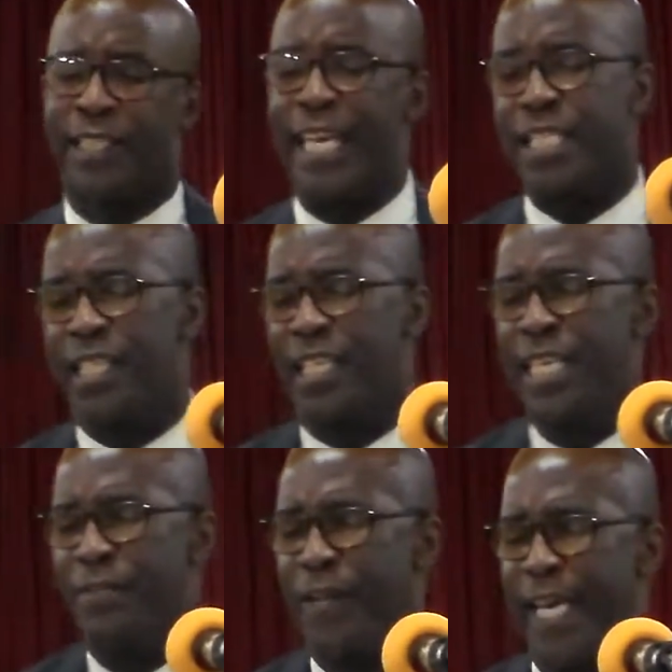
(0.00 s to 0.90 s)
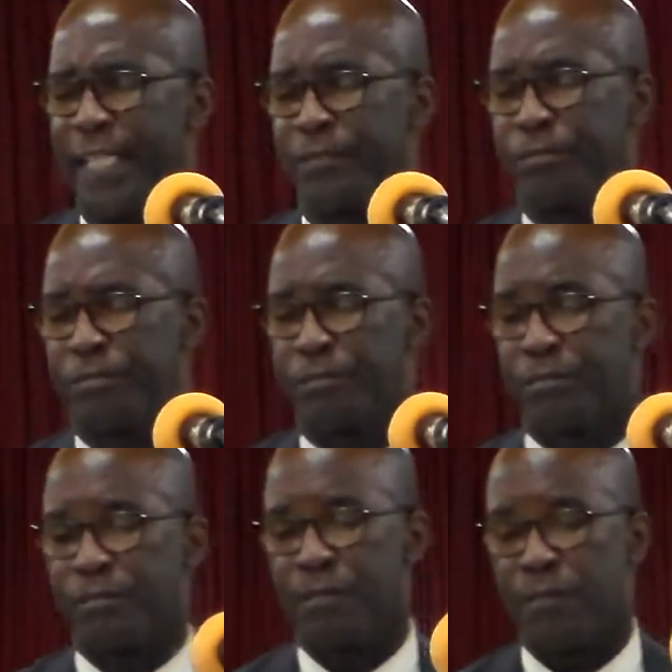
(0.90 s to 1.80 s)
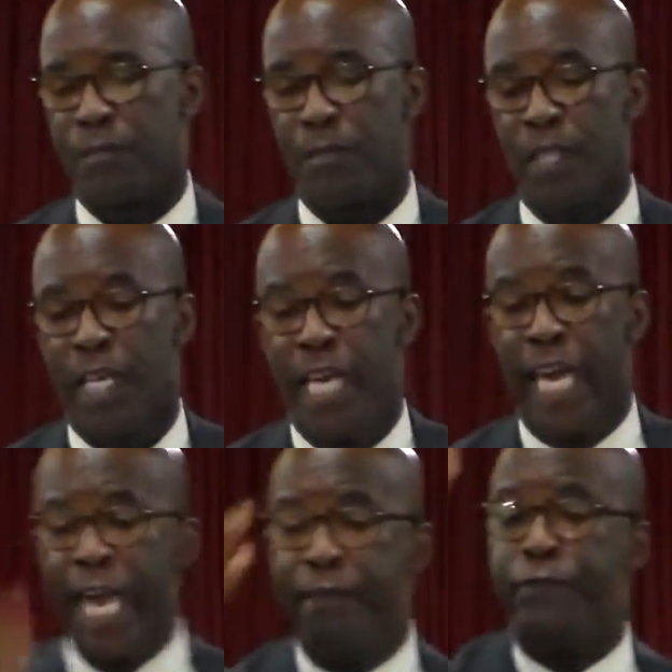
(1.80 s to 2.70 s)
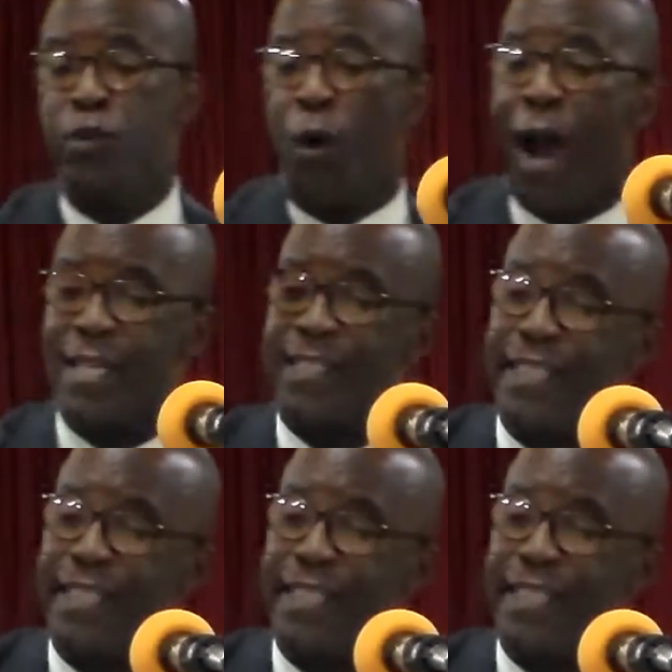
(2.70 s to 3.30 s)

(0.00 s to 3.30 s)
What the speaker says: this evening. If you are